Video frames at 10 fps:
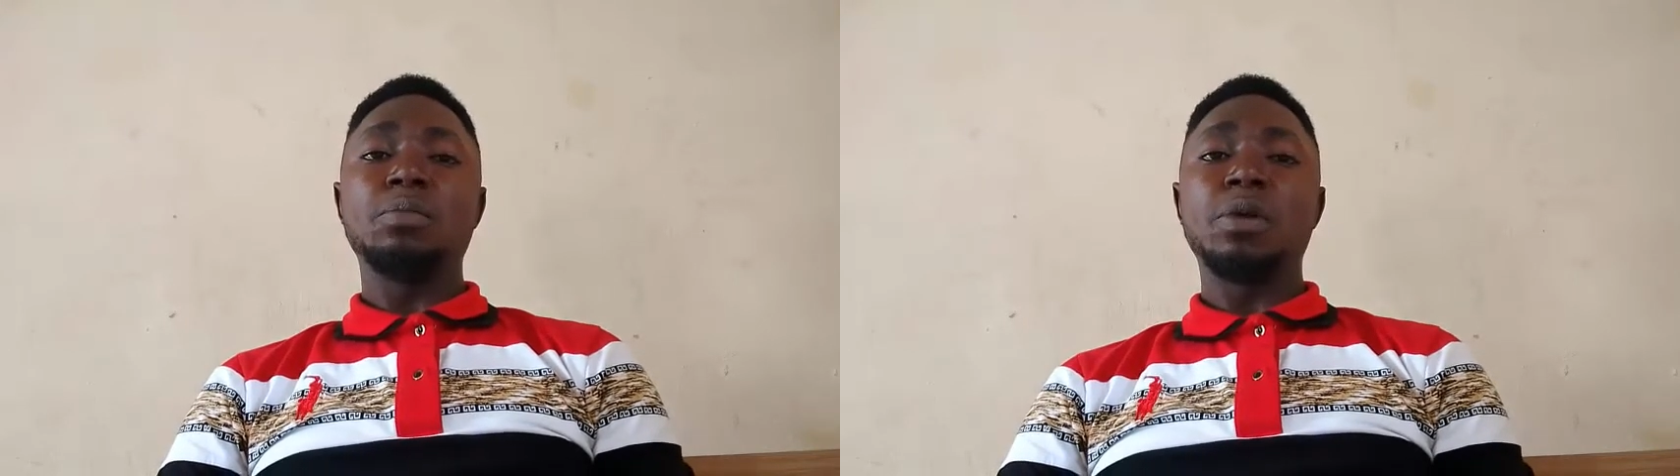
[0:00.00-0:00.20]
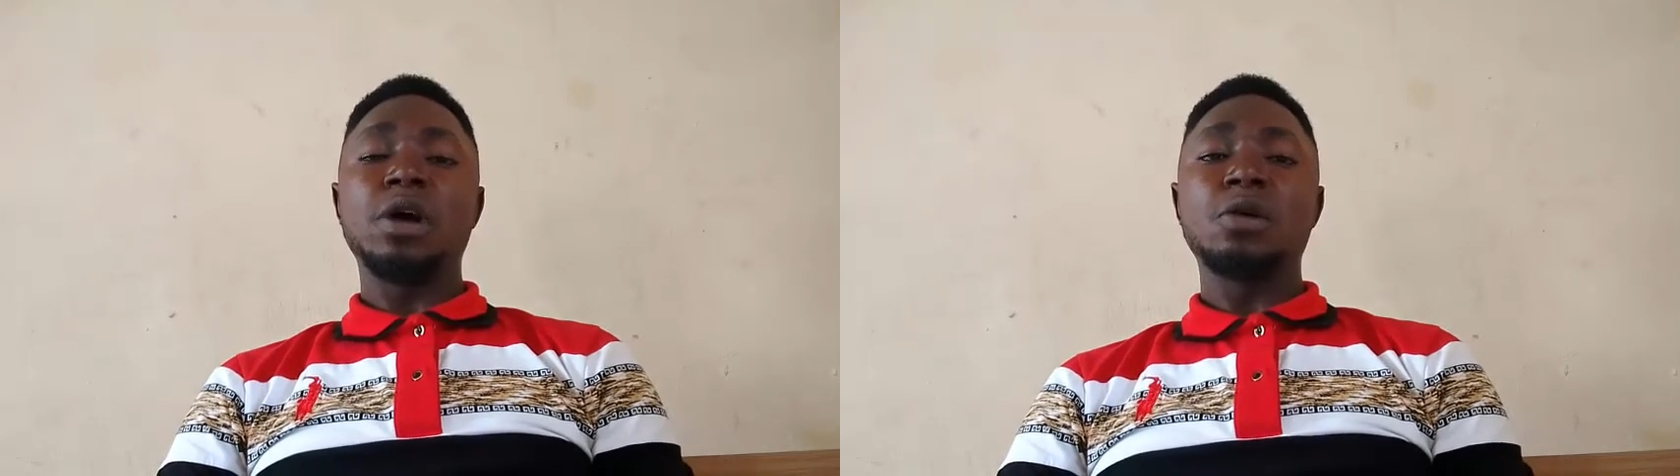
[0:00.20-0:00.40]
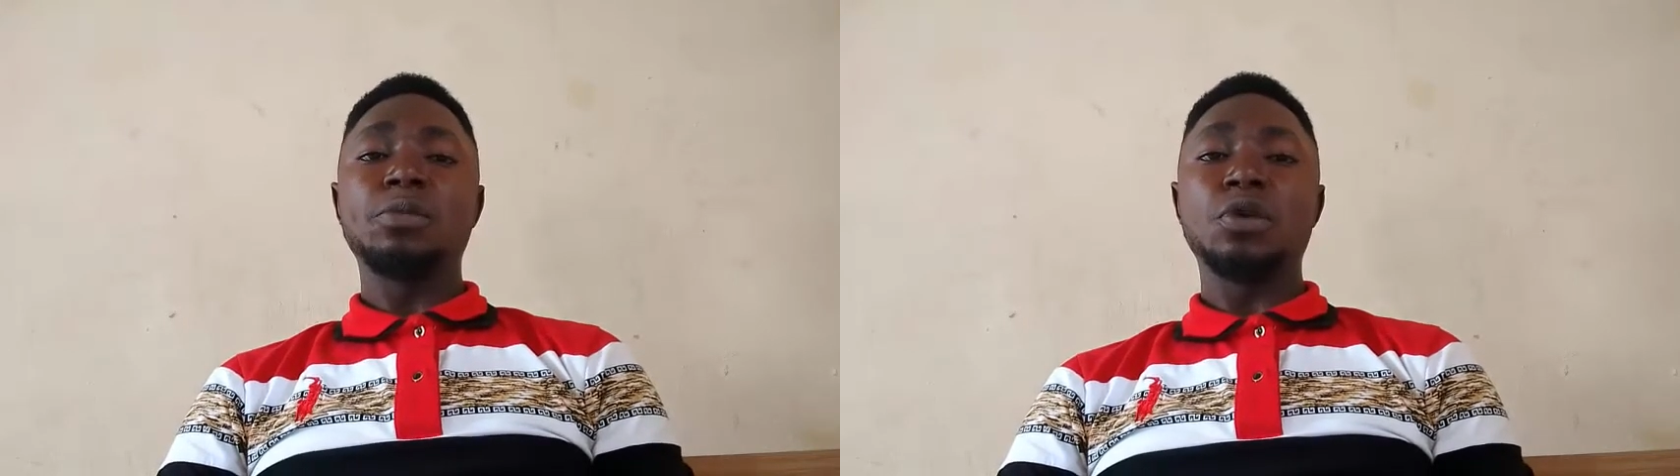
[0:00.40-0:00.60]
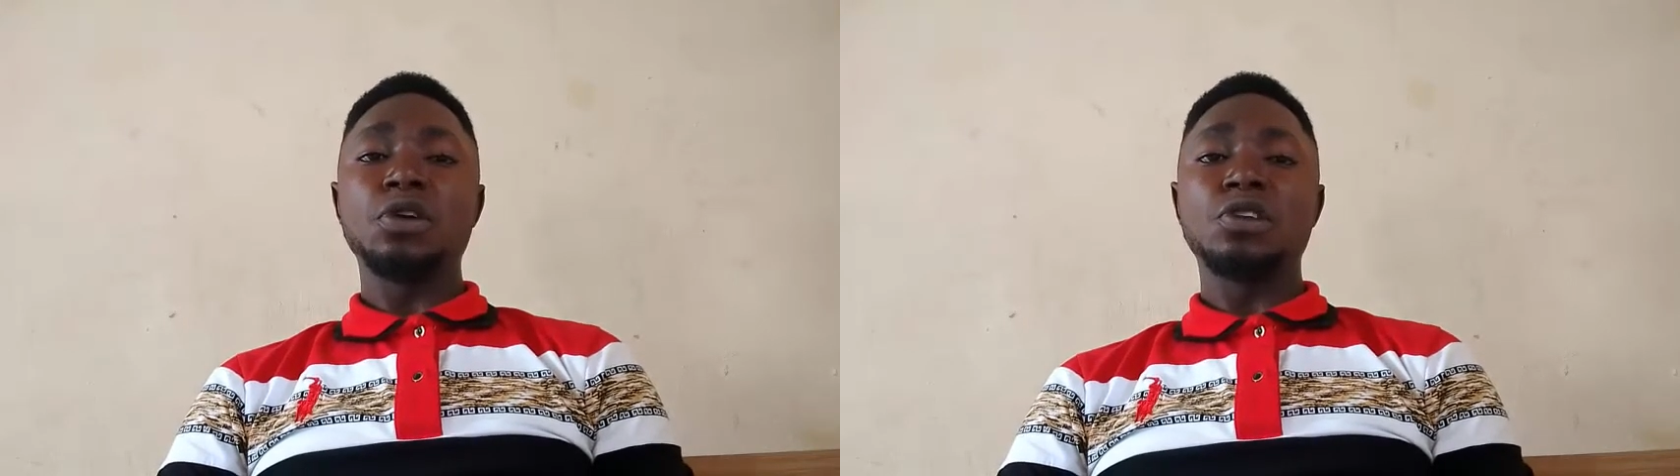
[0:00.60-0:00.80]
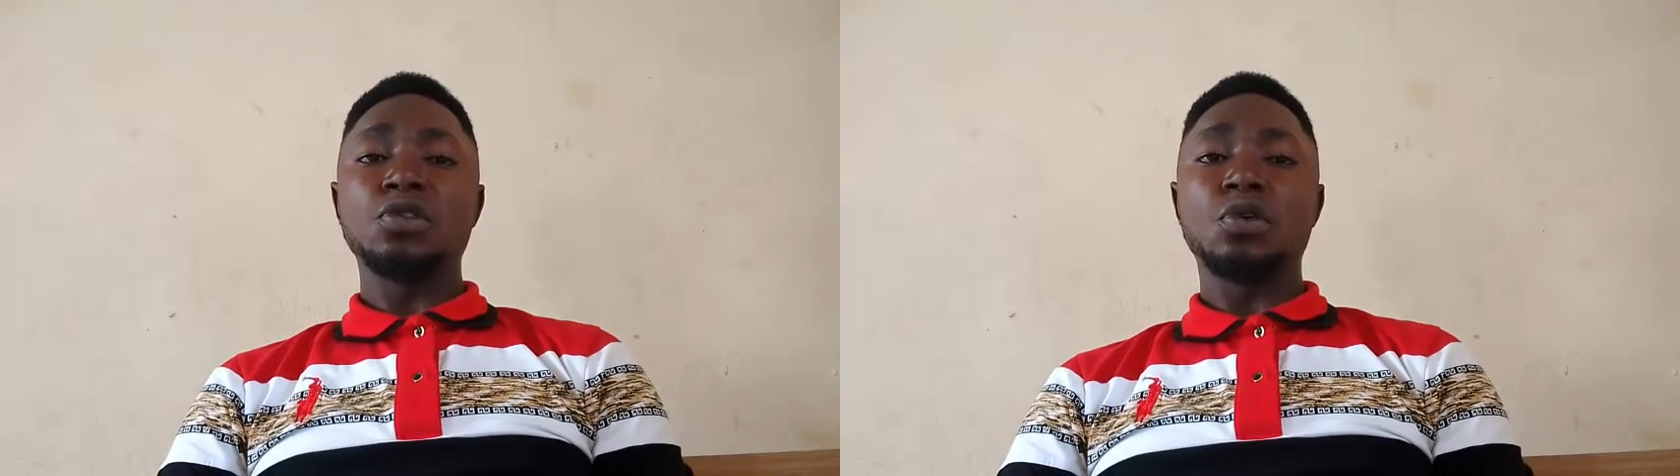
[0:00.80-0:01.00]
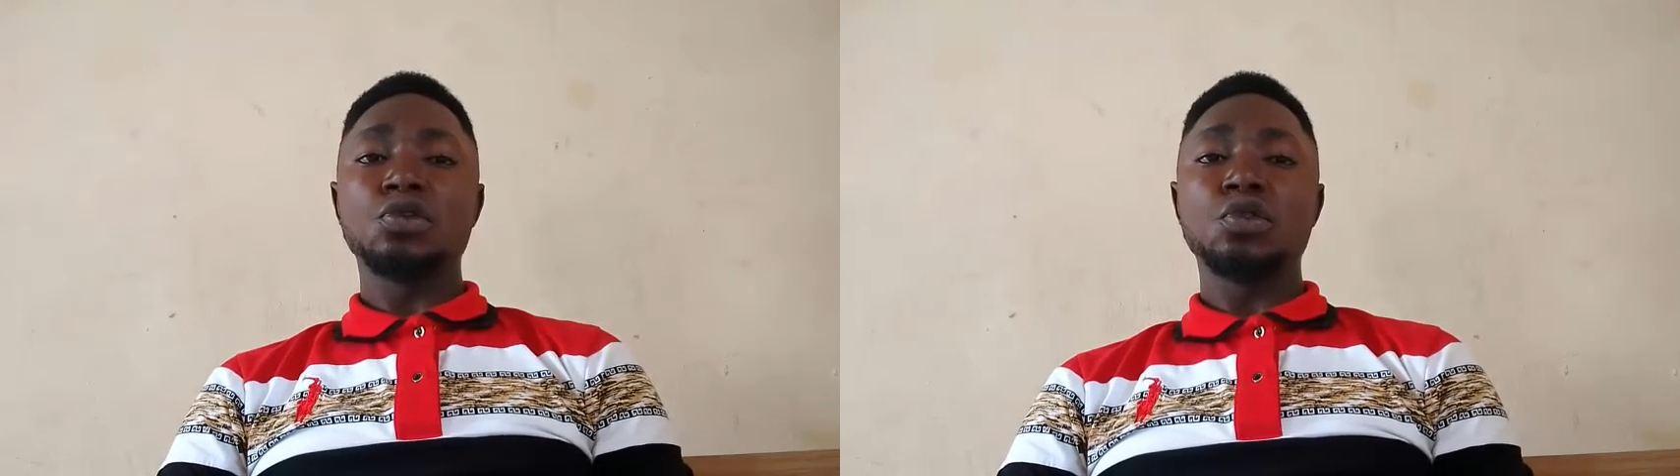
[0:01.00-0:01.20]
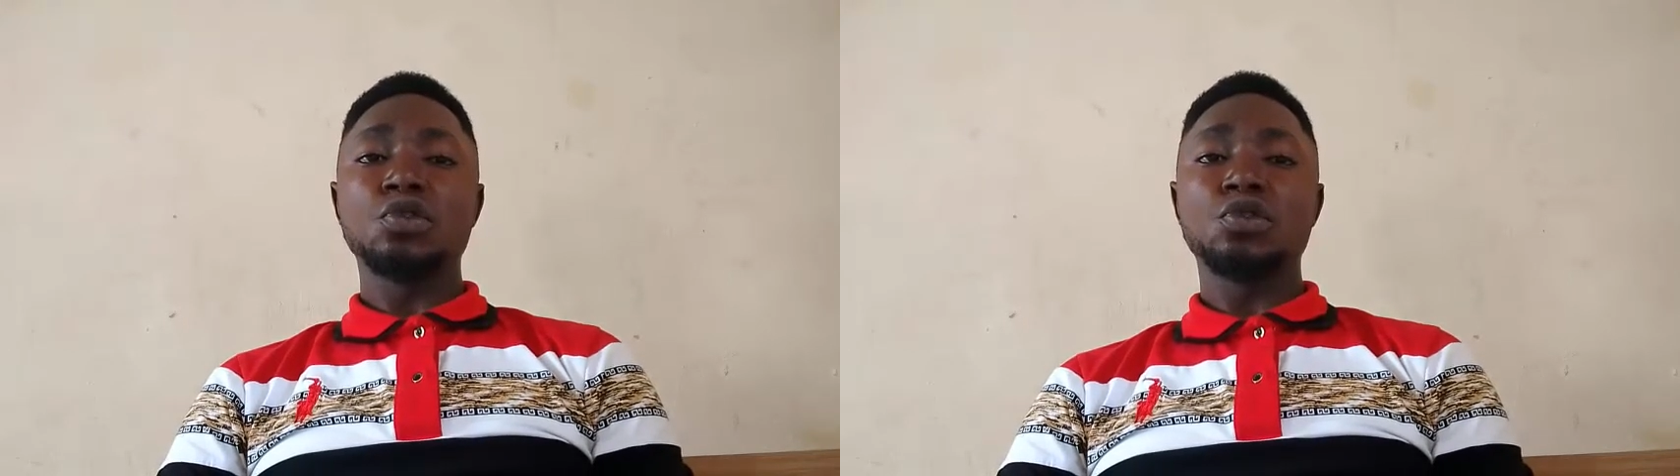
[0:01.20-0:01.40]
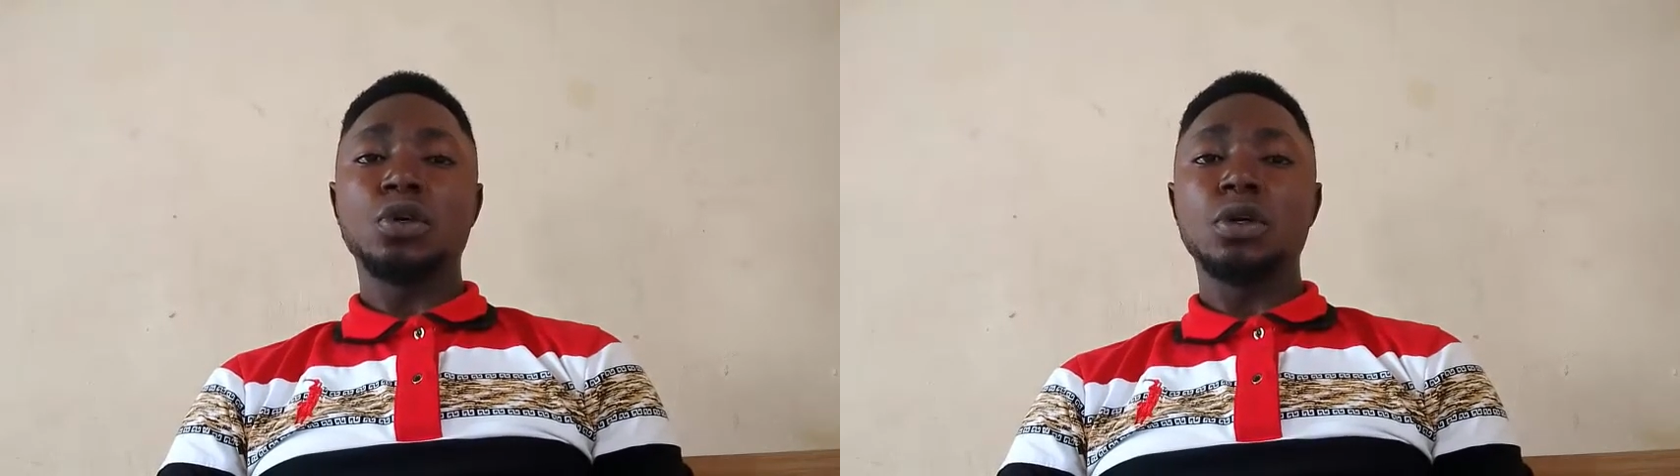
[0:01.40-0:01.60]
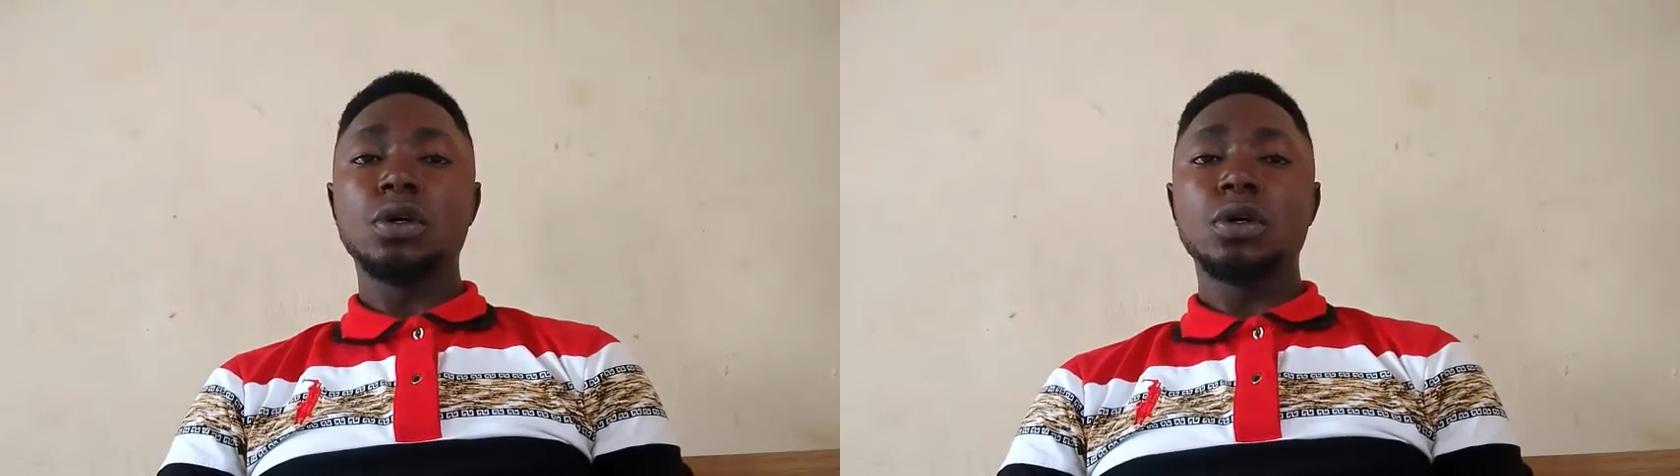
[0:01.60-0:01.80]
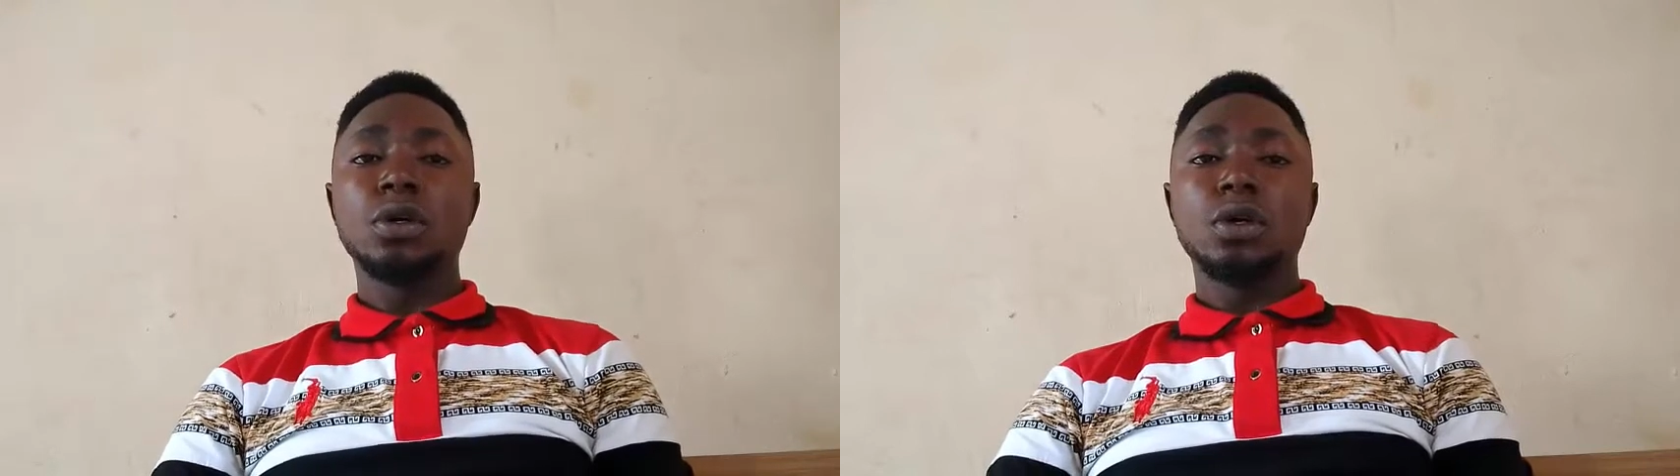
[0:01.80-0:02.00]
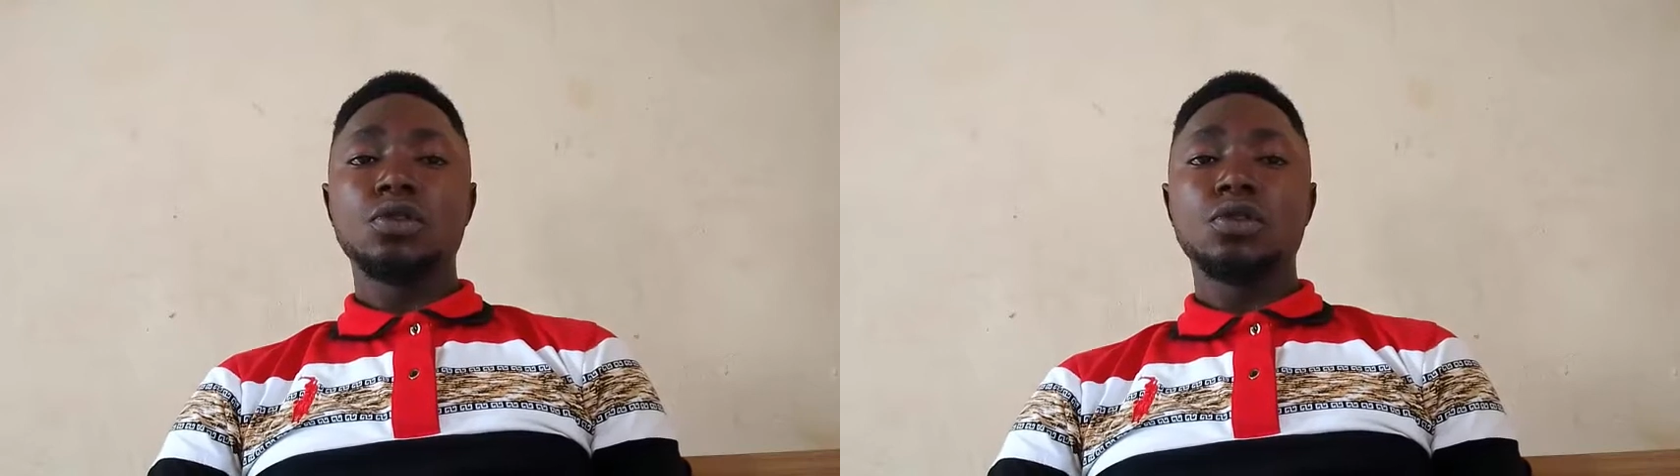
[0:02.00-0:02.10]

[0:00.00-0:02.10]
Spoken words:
Blackboard is also strong.